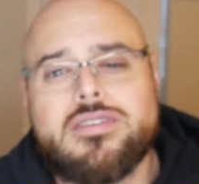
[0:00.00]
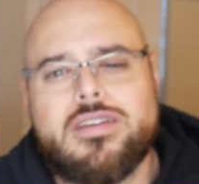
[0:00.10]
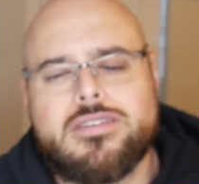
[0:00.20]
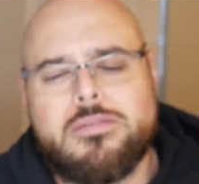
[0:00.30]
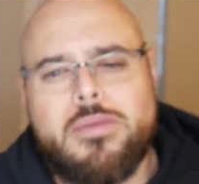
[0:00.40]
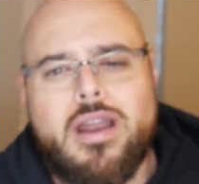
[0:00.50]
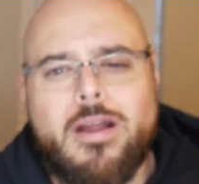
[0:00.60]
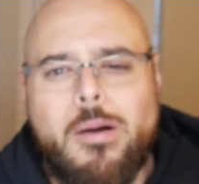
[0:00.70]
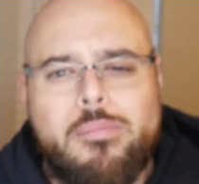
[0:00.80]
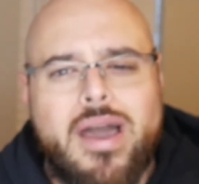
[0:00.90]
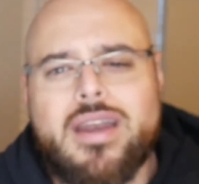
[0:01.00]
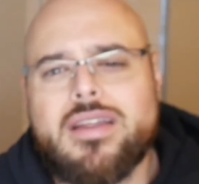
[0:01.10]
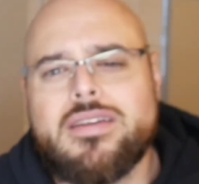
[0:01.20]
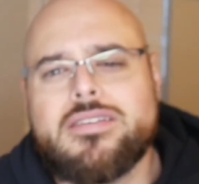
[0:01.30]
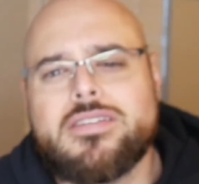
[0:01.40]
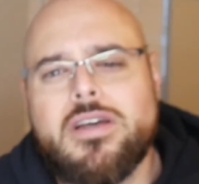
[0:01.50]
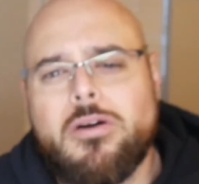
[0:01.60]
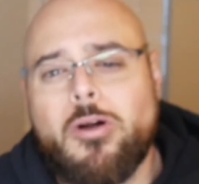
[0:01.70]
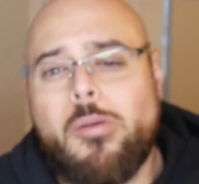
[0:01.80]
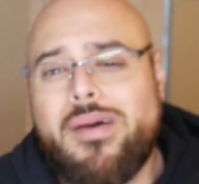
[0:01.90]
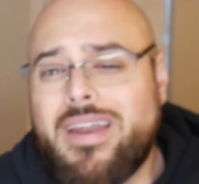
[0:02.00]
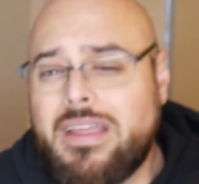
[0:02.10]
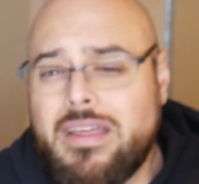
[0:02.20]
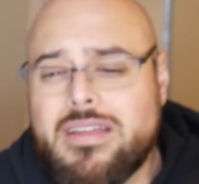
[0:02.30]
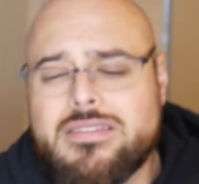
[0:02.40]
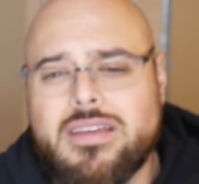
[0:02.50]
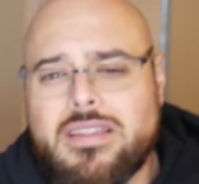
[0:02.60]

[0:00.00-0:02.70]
It doesn't matter how bad it is or how bad it gets.